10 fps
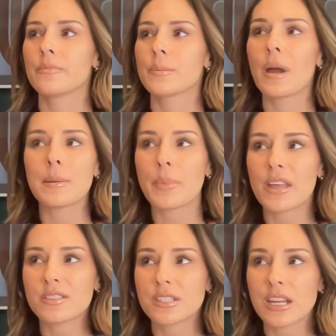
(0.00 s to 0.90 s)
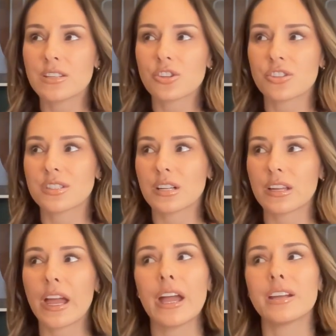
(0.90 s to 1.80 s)
my best days are still
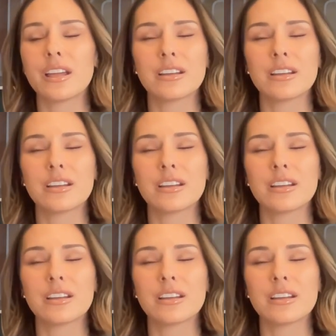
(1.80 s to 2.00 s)
ahead.